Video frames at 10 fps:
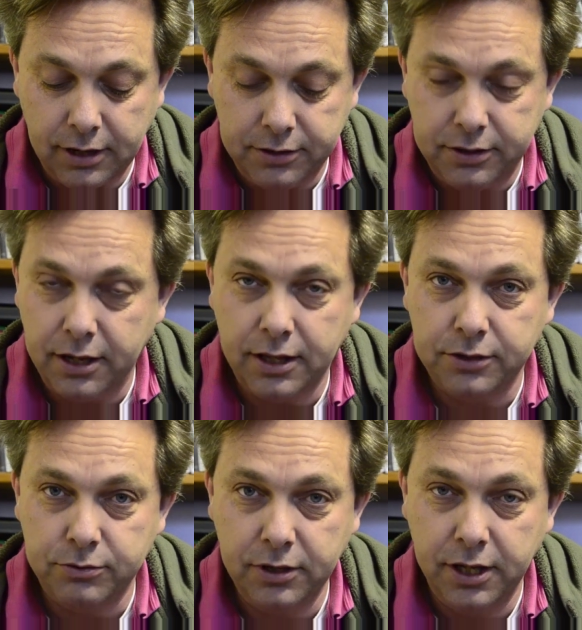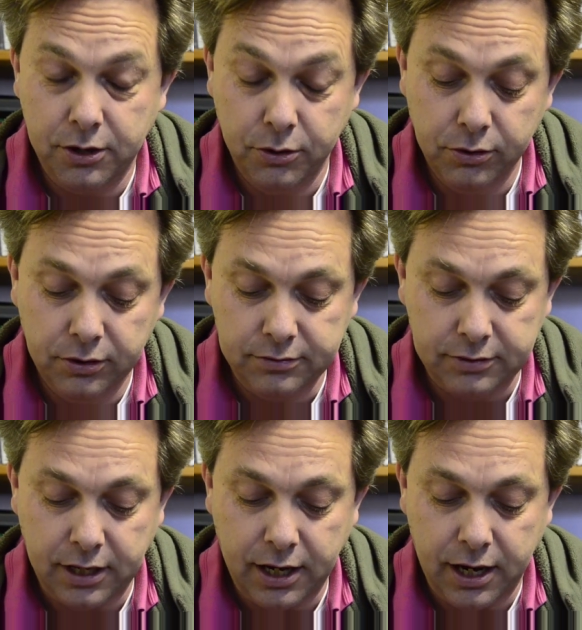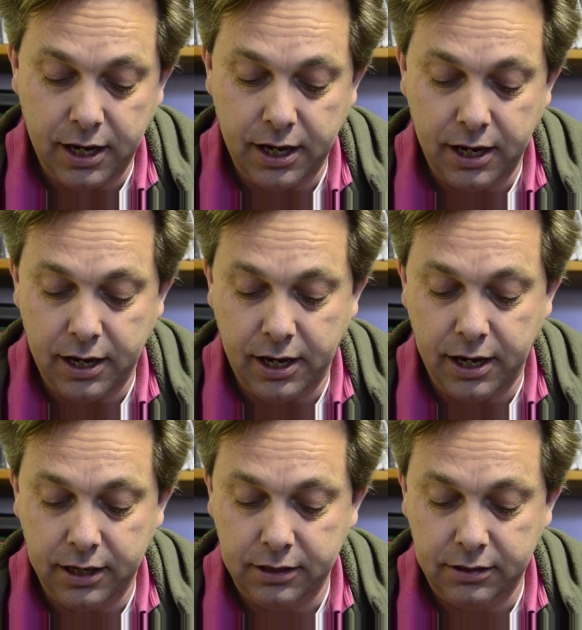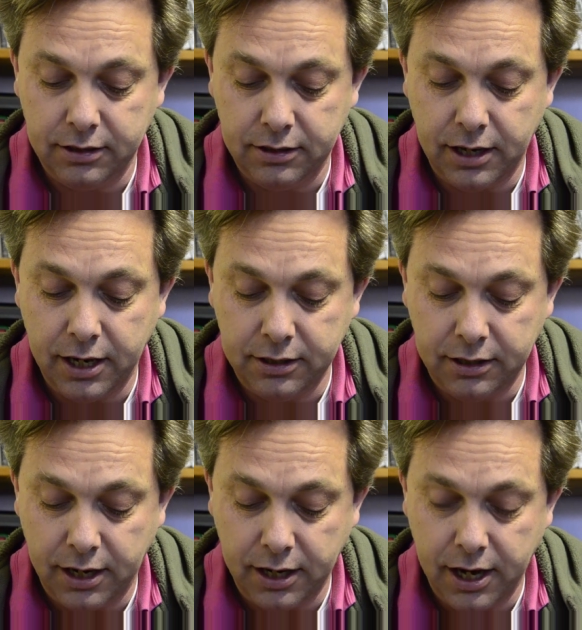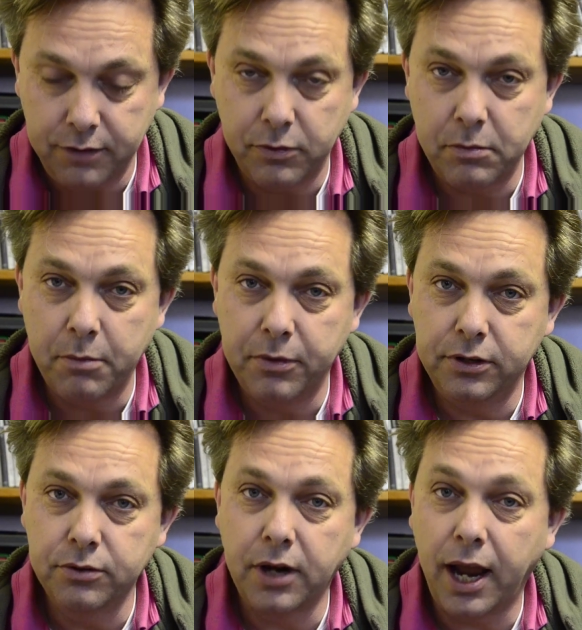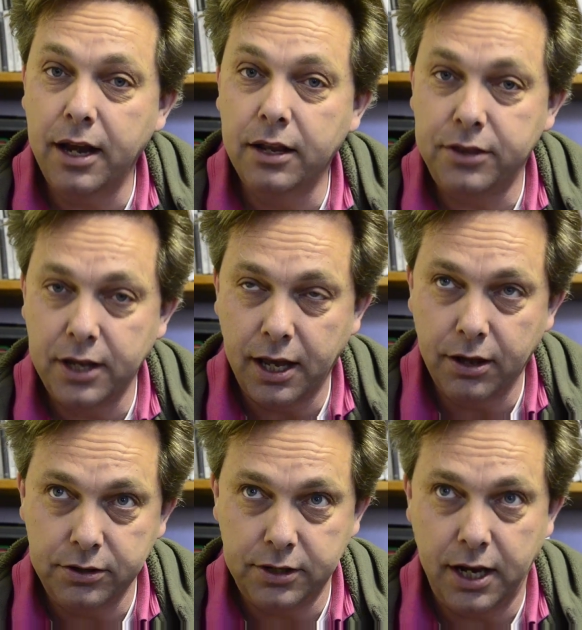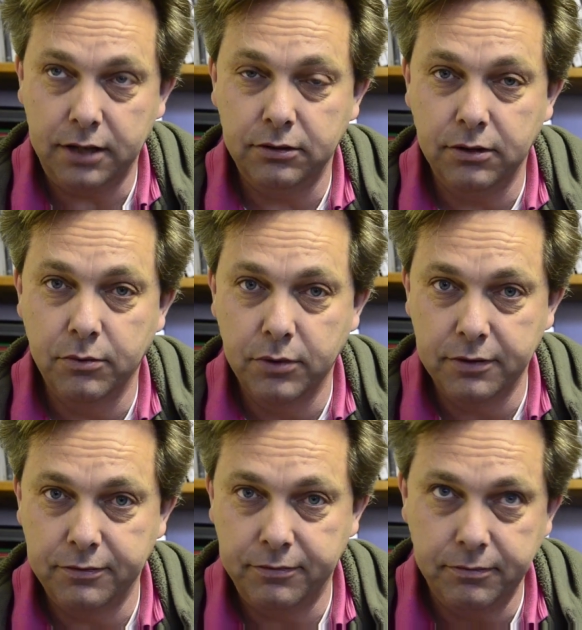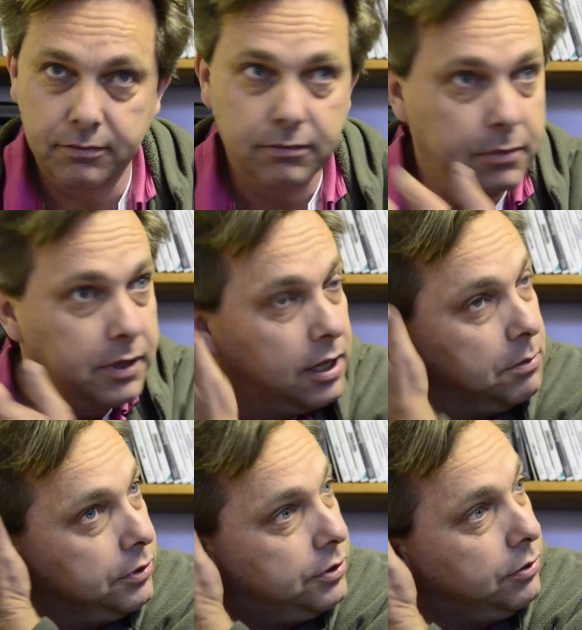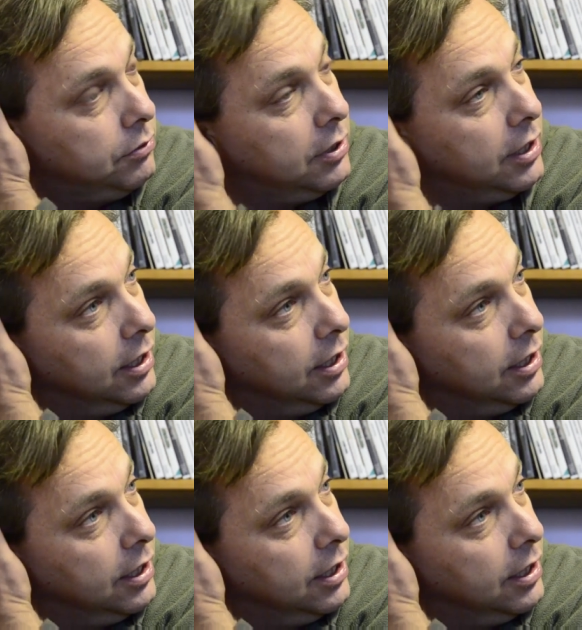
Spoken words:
I think that's really cool. I, I can't remember doing anything else that would have been able to